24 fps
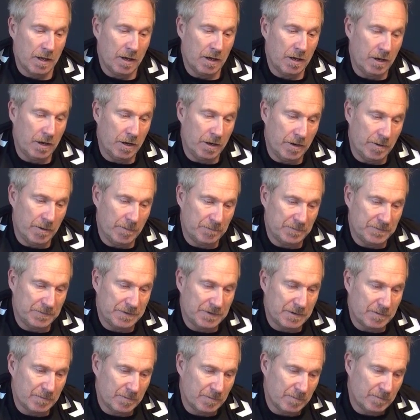
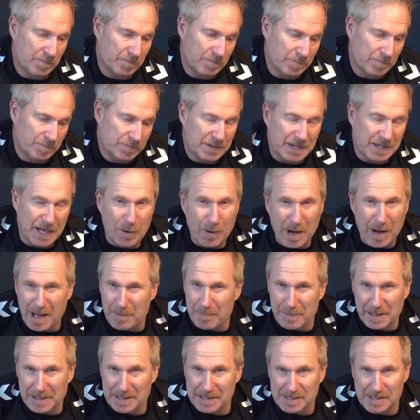There are
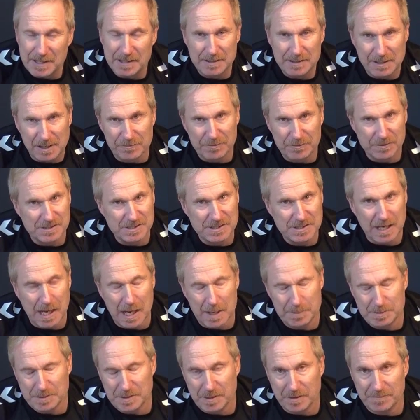many different
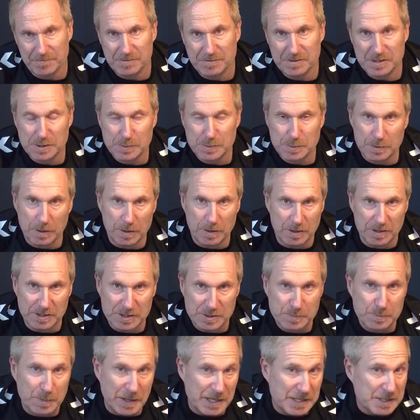types of
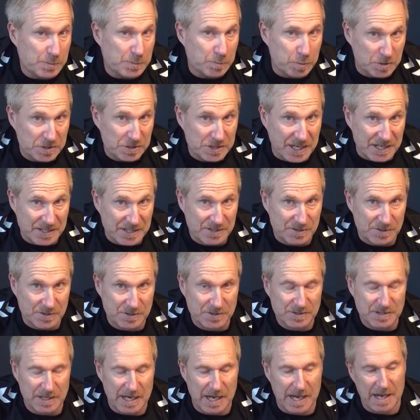space
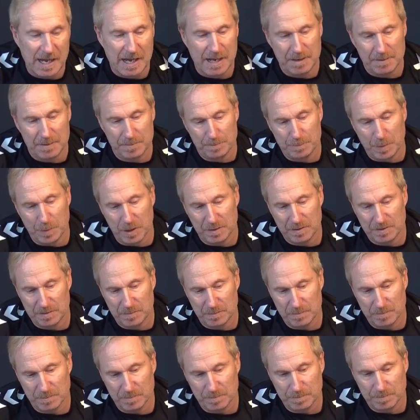protectors, but
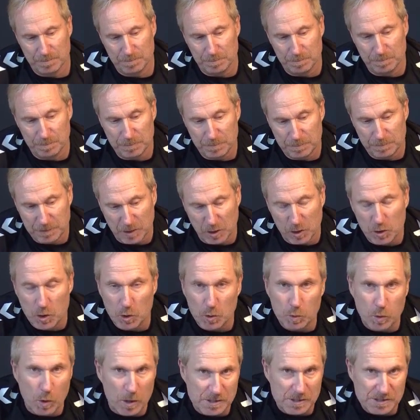the
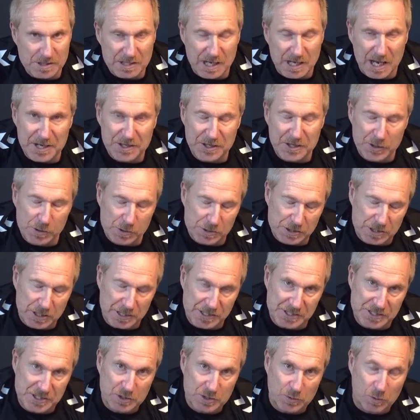good ones are
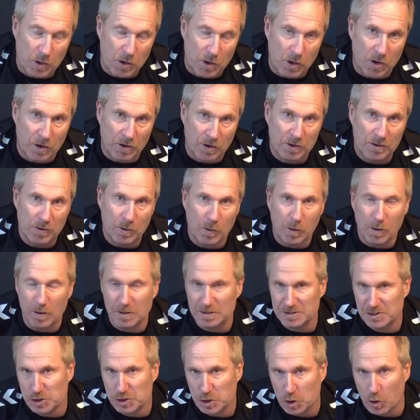usually strong
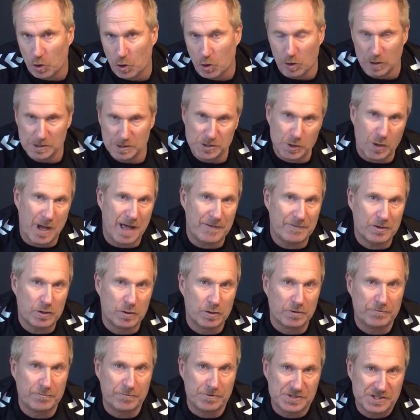or tall, so have a
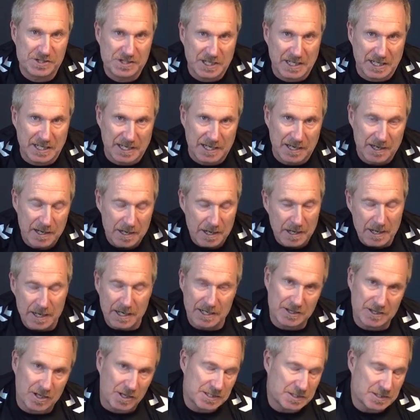good physique.
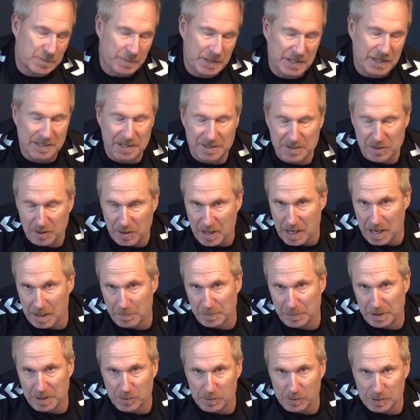It doesn't mean that you can't
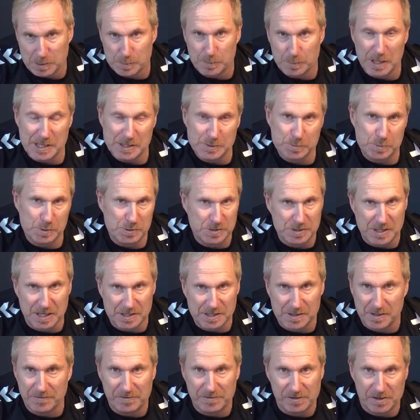be a good space
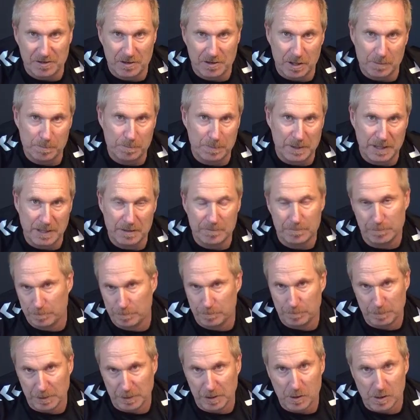protector if you're not big,
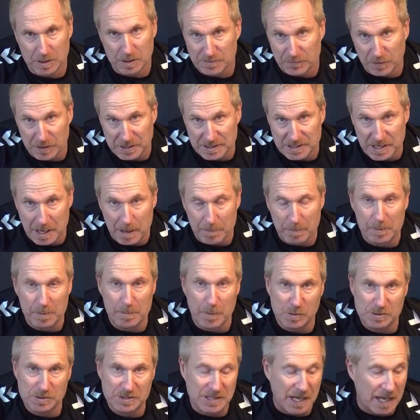because for example
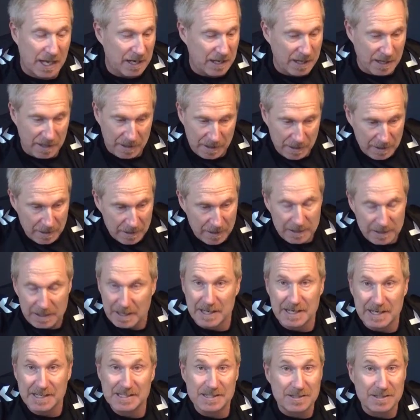Mo Salah, yeah,
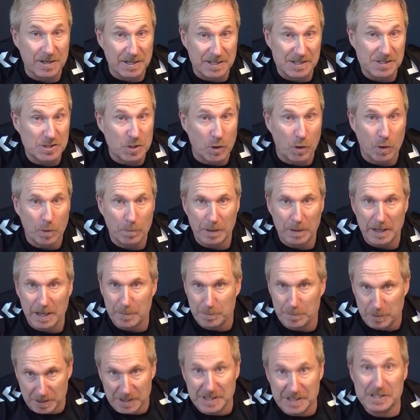he's not a tall player,
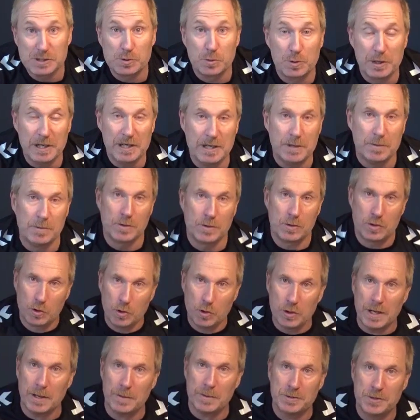but he's really
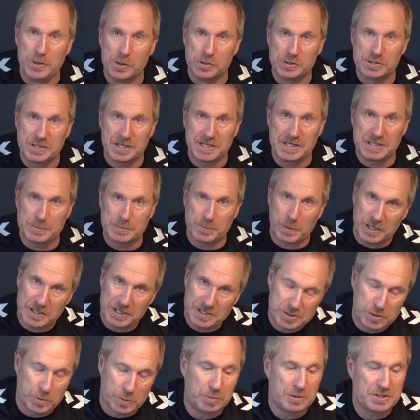good at using his body
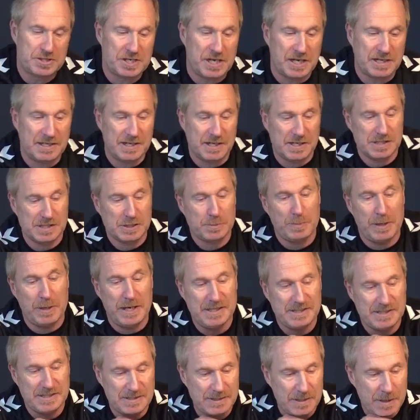to protecting the
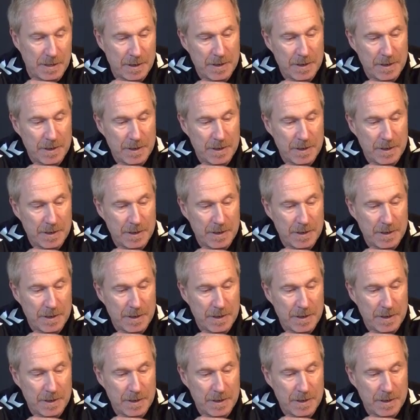space.